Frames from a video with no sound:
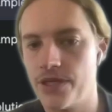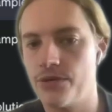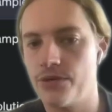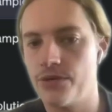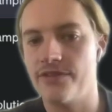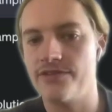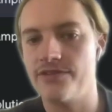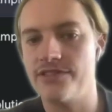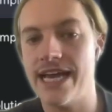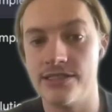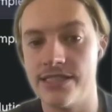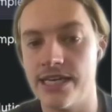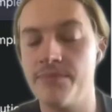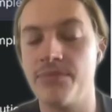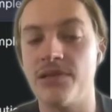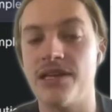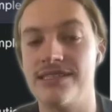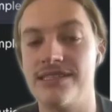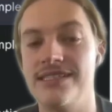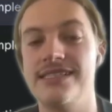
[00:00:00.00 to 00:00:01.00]
You have
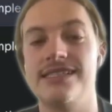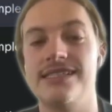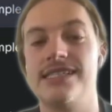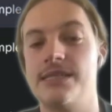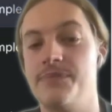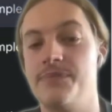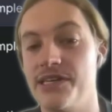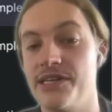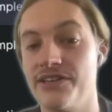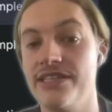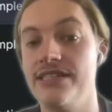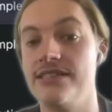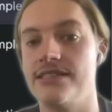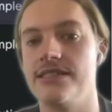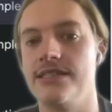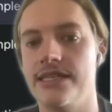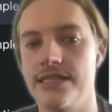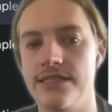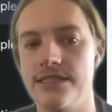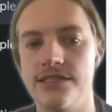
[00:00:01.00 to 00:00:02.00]
10 plus years experience
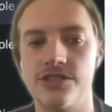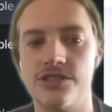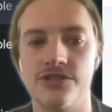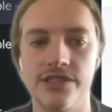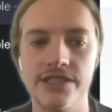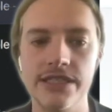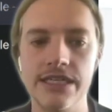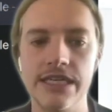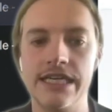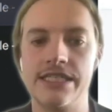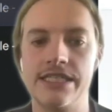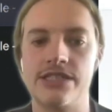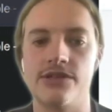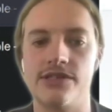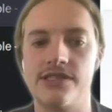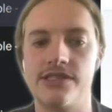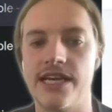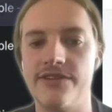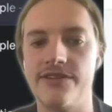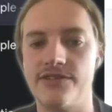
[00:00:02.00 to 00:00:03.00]
in the industry, so
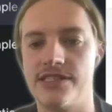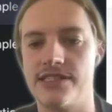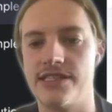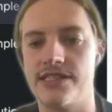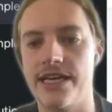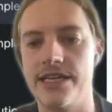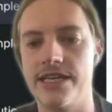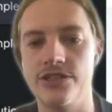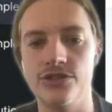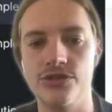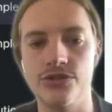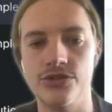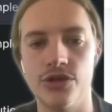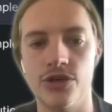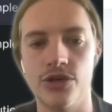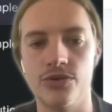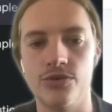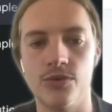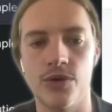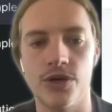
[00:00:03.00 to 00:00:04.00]
it's safe to say you
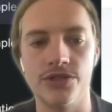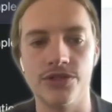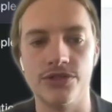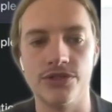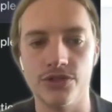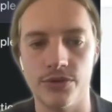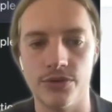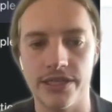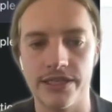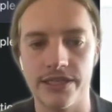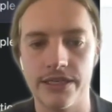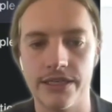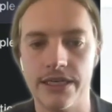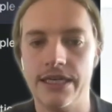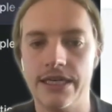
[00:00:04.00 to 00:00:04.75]
know what you're doing.